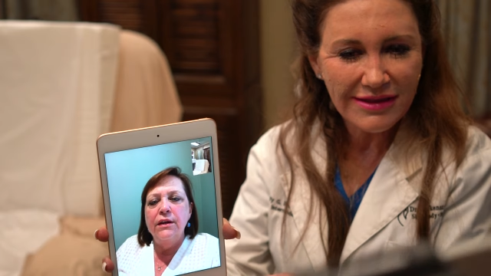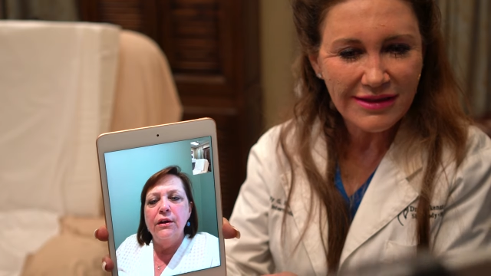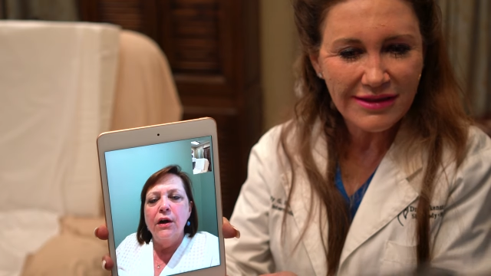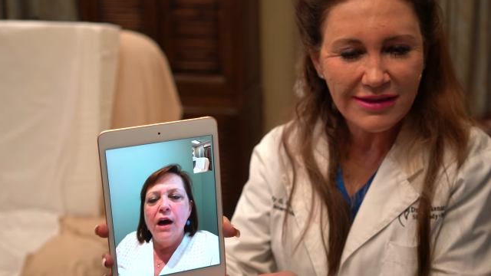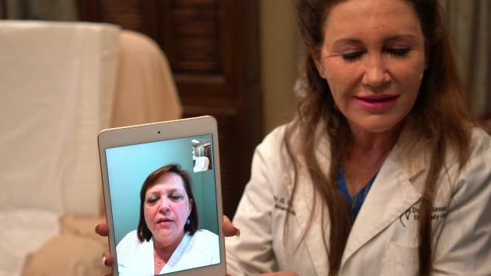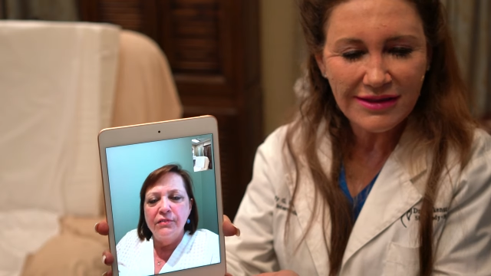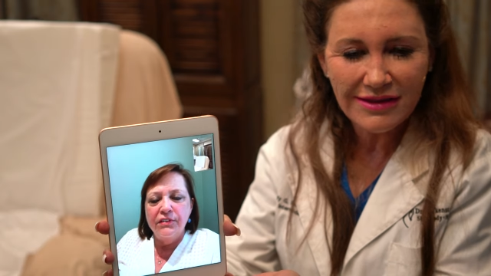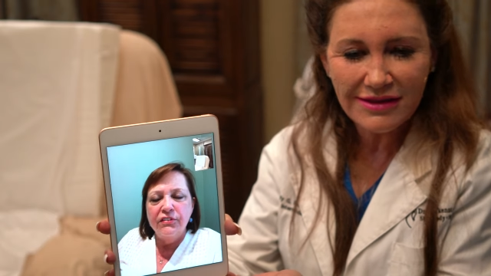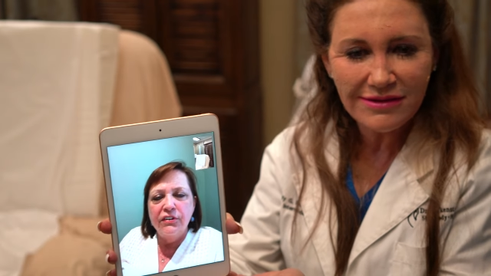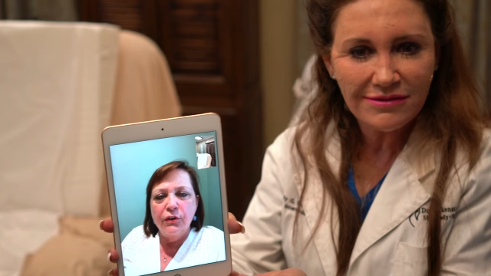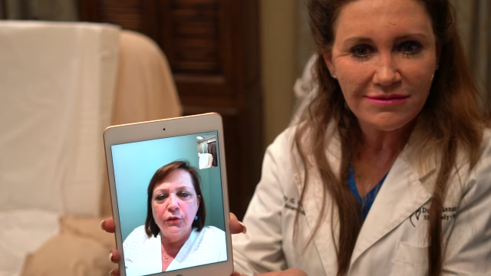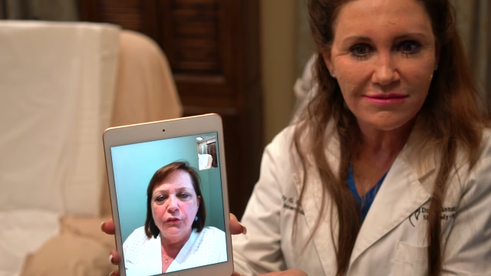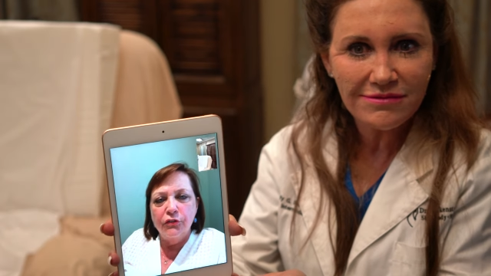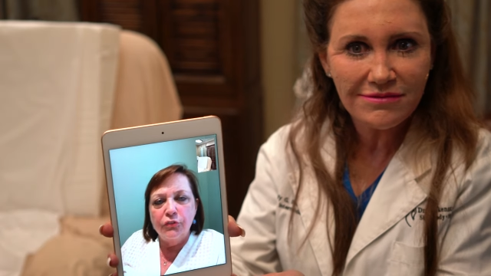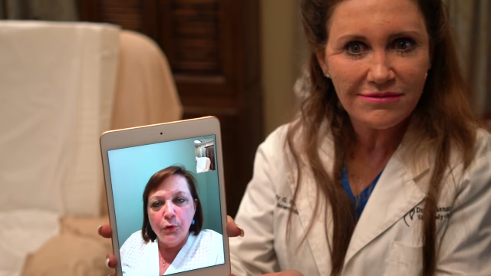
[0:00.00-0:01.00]
Speaker 1: obviously, on
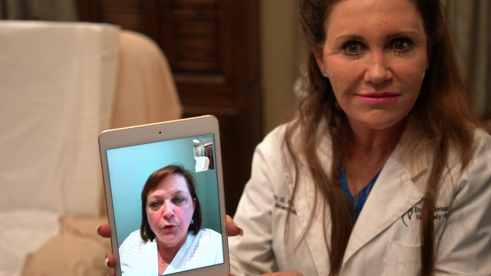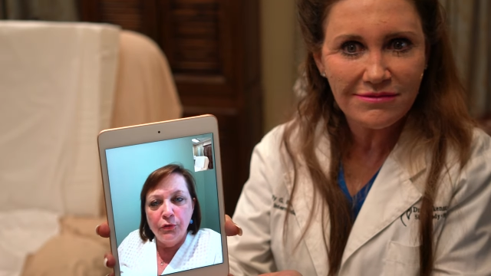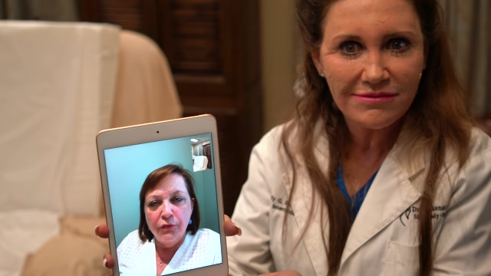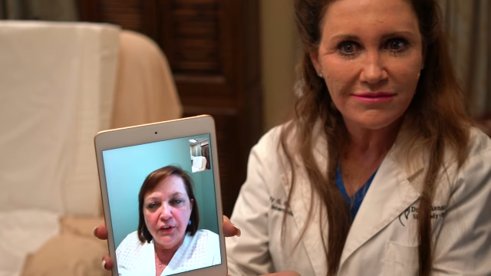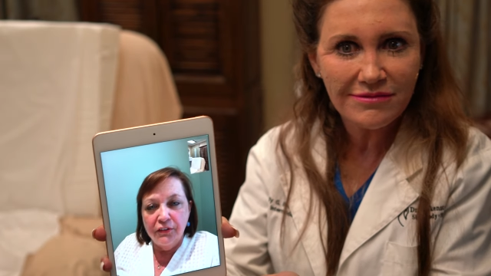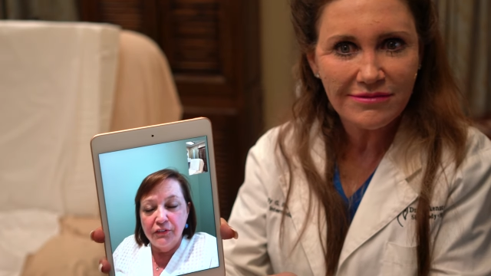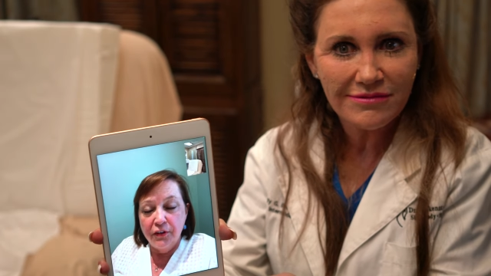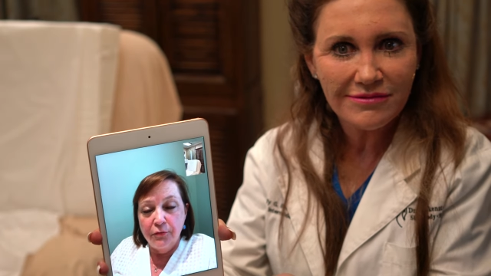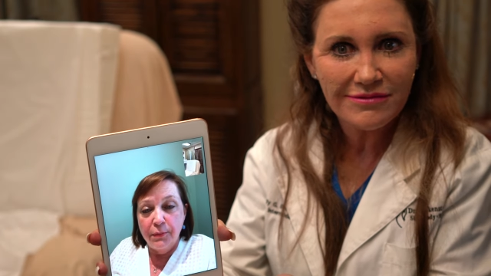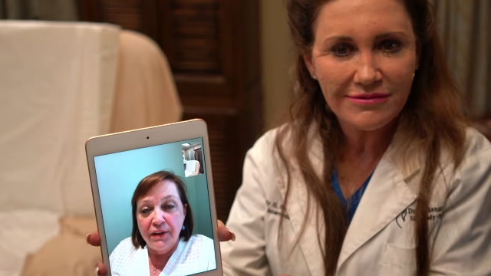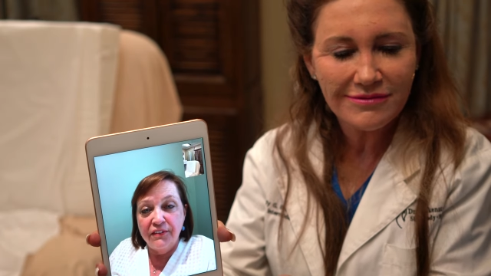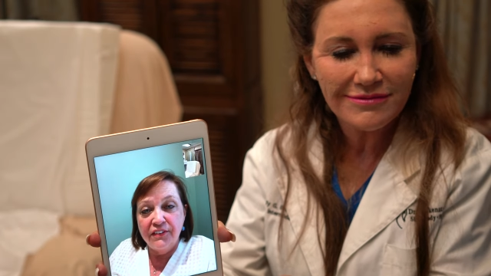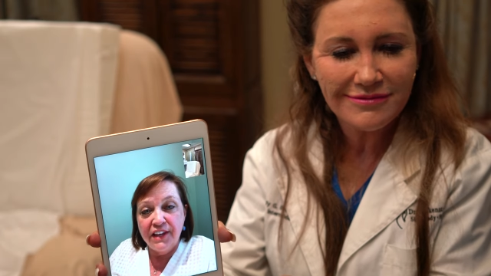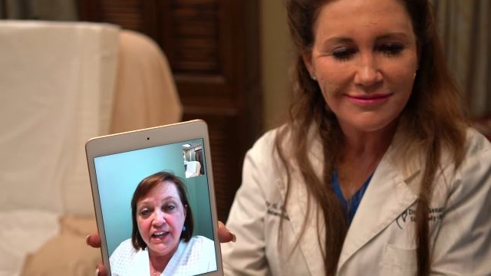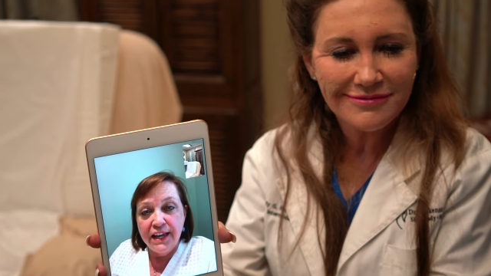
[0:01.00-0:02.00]
the smoothness of my
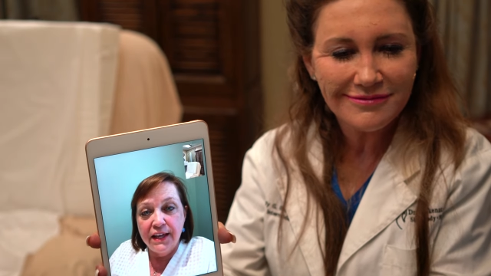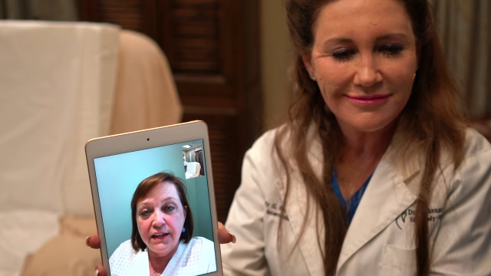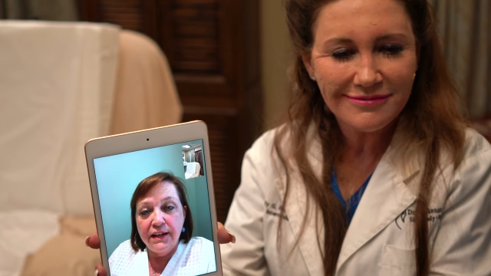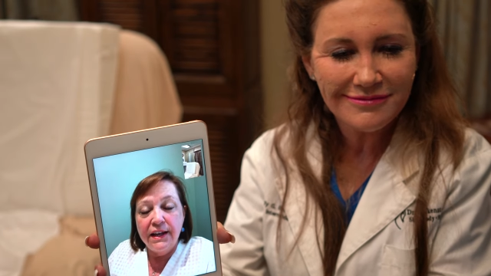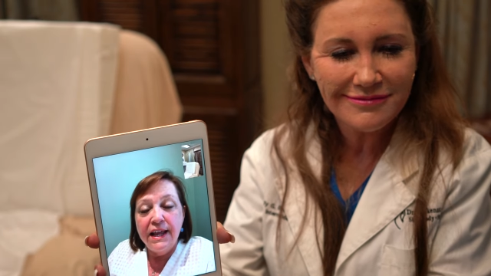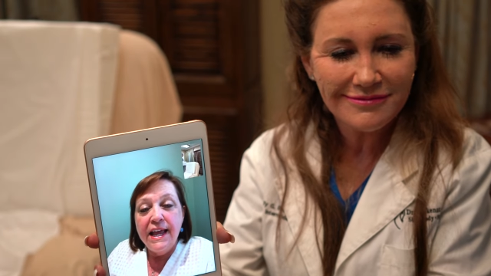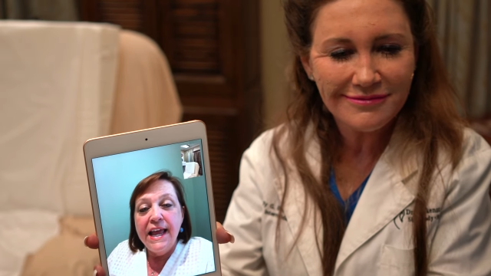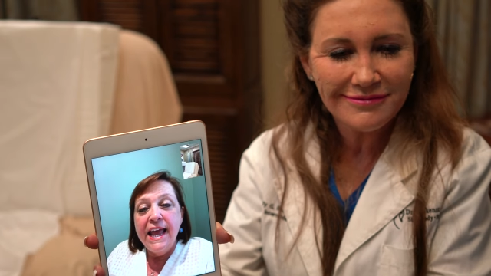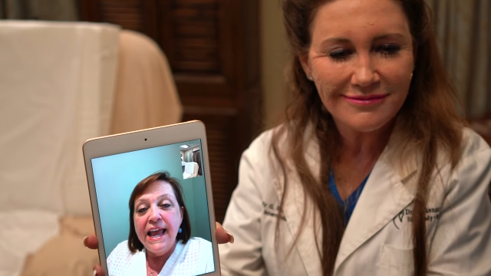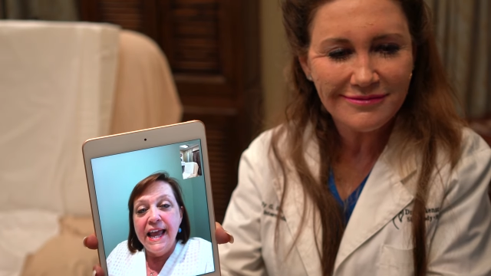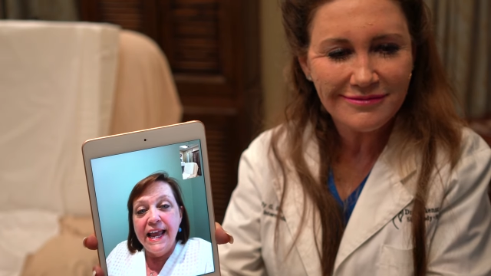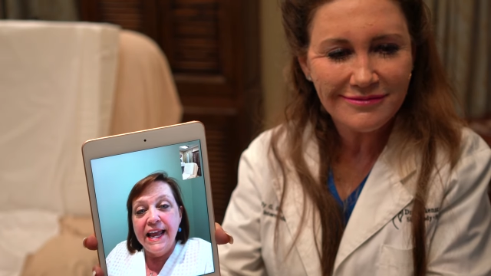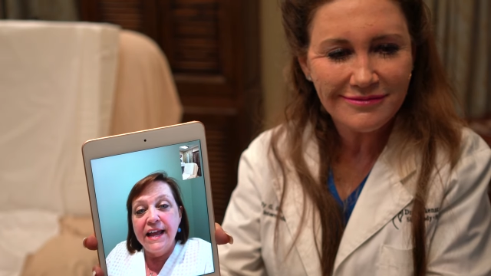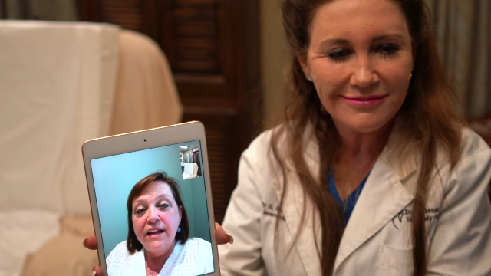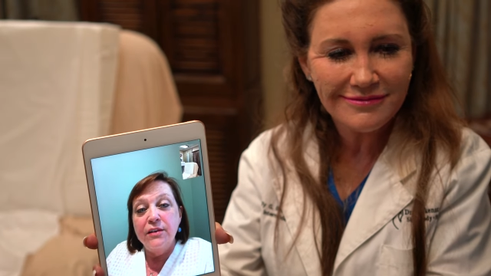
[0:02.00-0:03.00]
skin
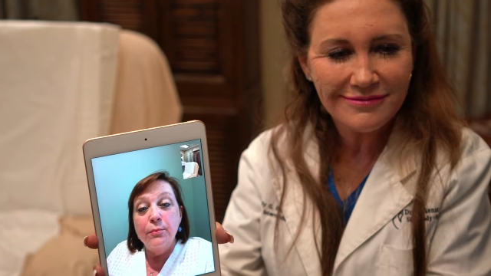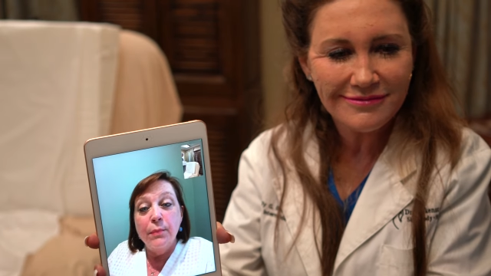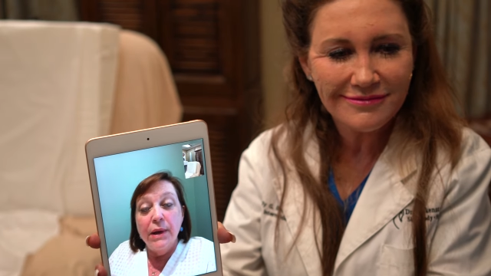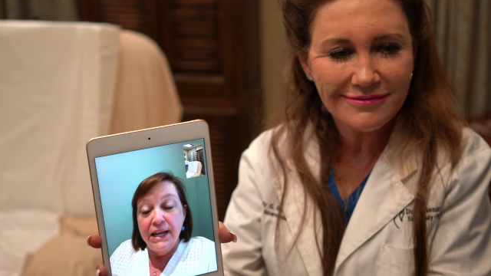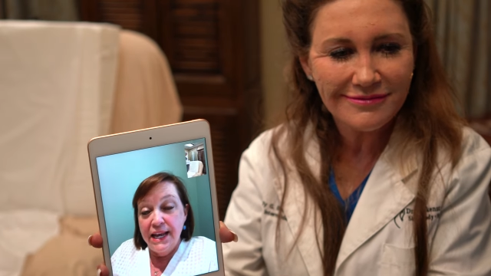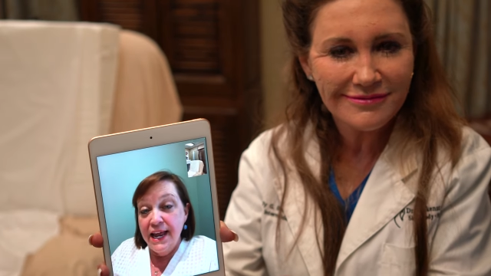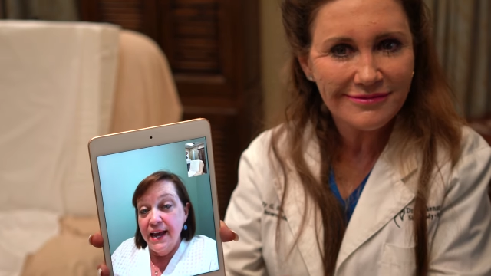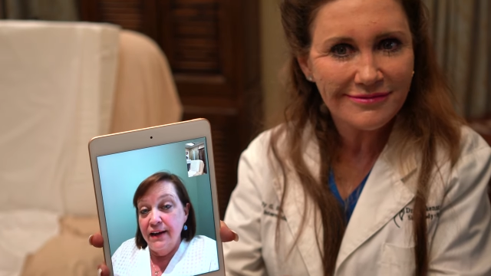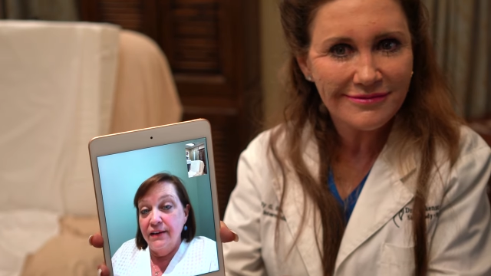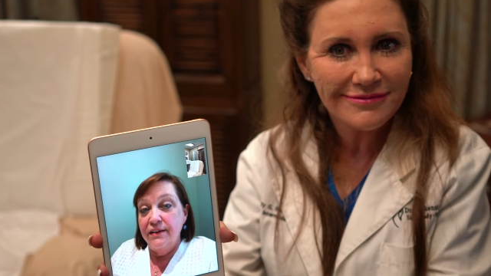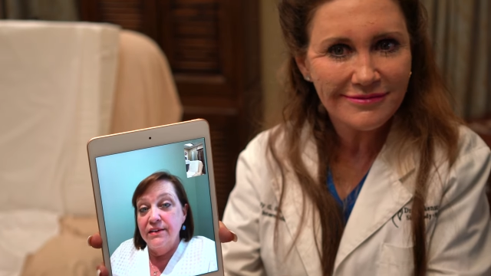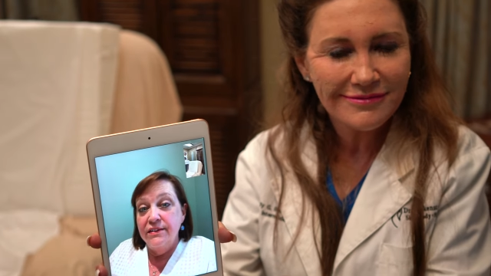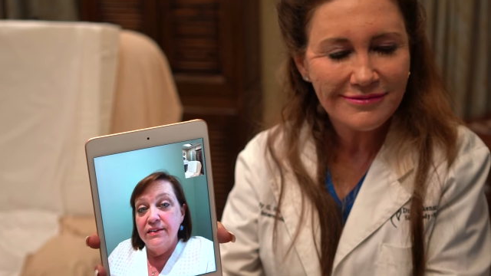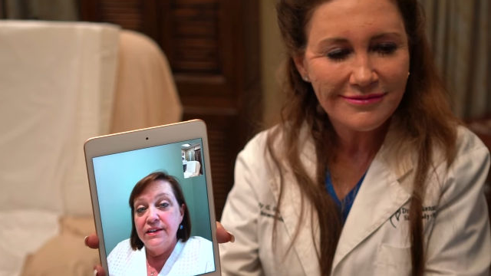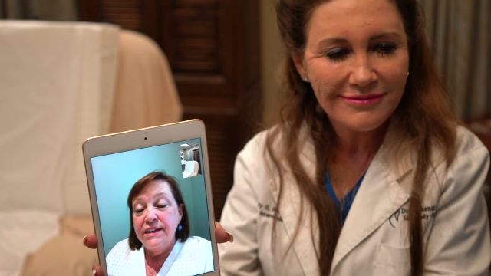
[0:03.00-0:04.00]
and my neck. Mm-hmm.